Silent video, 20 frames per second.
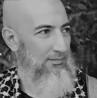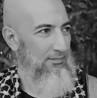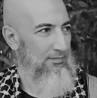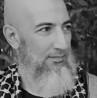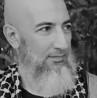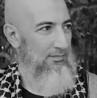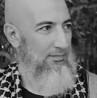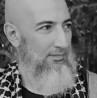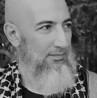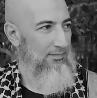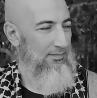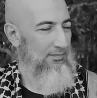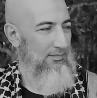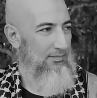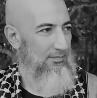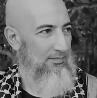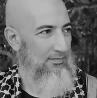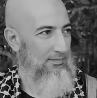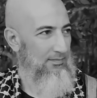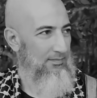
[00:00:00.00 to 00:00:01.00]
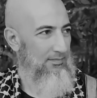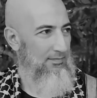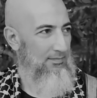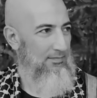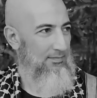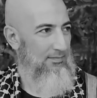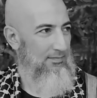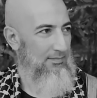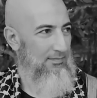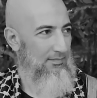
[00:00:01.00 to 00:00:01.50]

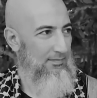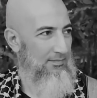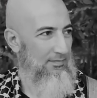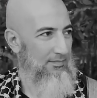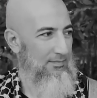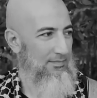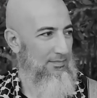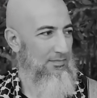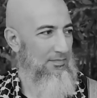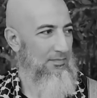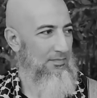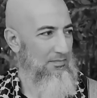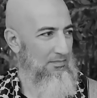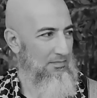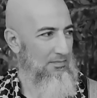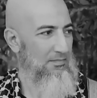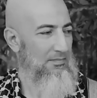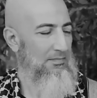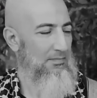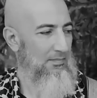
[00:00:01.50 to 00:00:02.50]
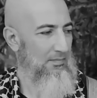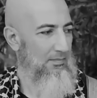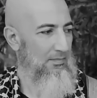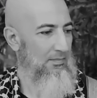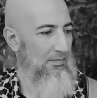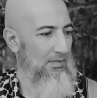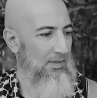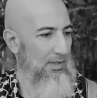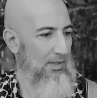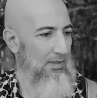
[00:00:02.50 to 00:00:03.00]

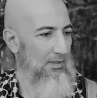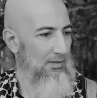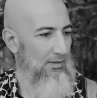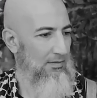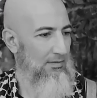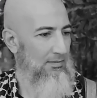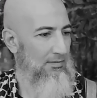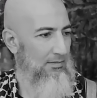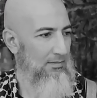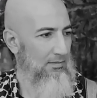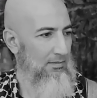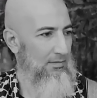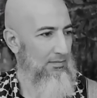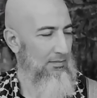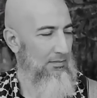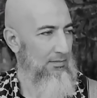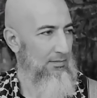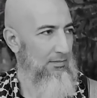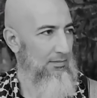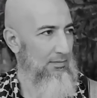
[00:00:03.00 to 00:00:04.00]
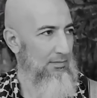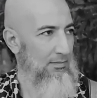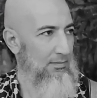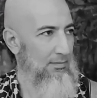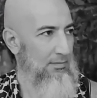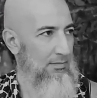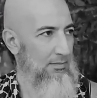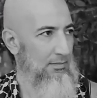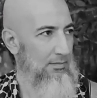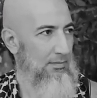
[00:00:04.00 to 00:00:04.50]

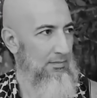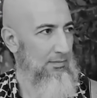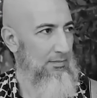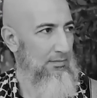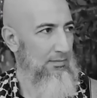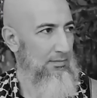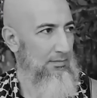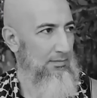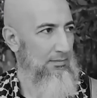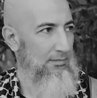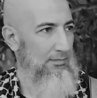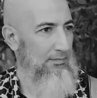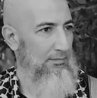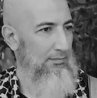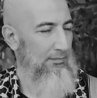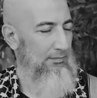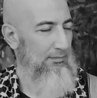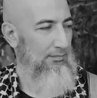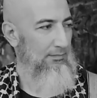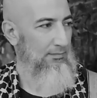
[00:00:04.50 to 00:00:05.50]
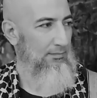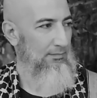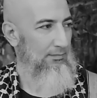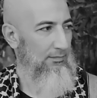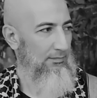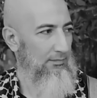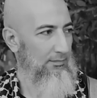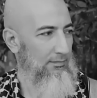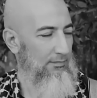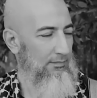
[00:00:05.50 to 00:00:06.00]

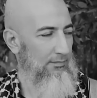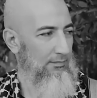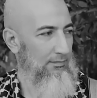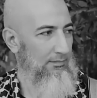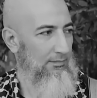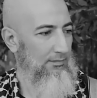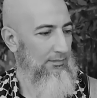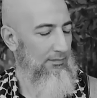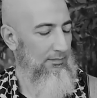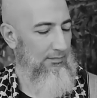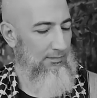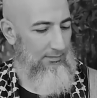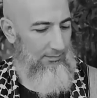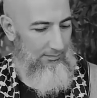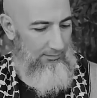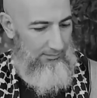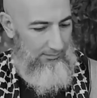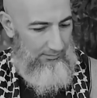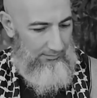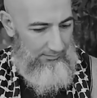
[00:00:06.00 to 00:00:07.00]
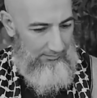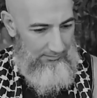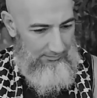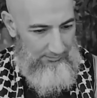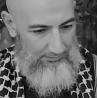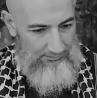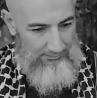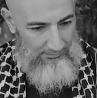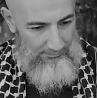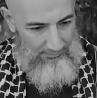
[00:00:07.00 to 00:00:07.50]

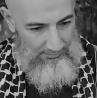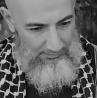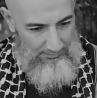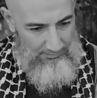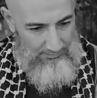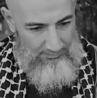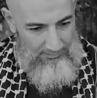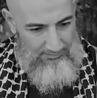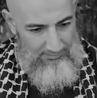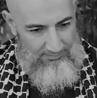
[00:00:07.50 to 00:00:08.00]
(not speaking)